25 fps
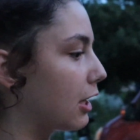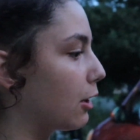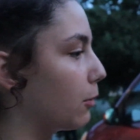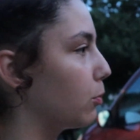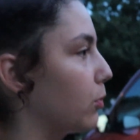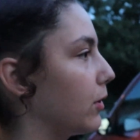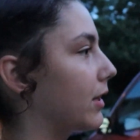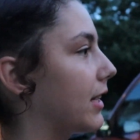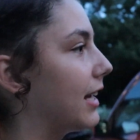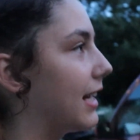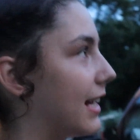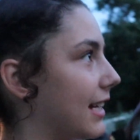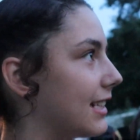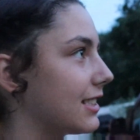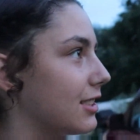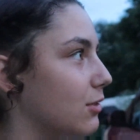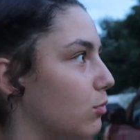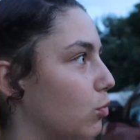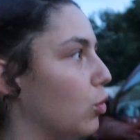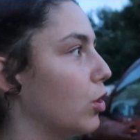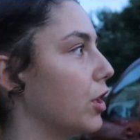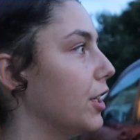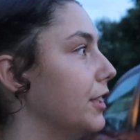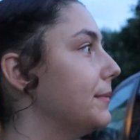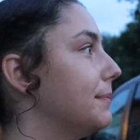to help Ricky get
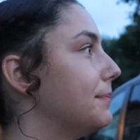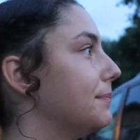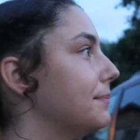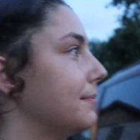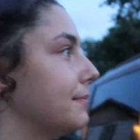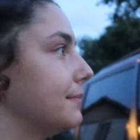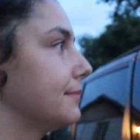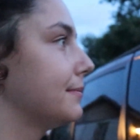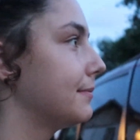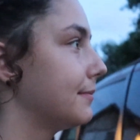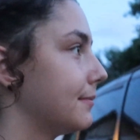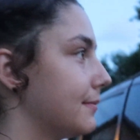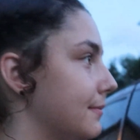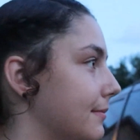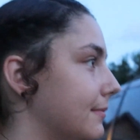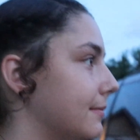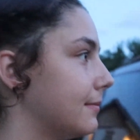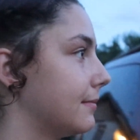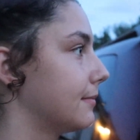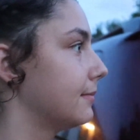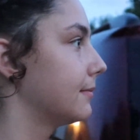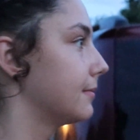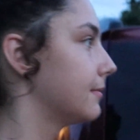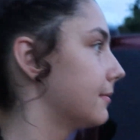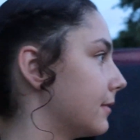some wood. Where are we having this
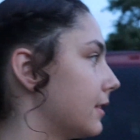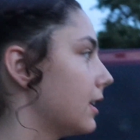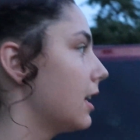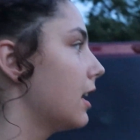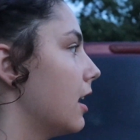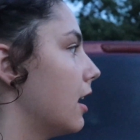fire?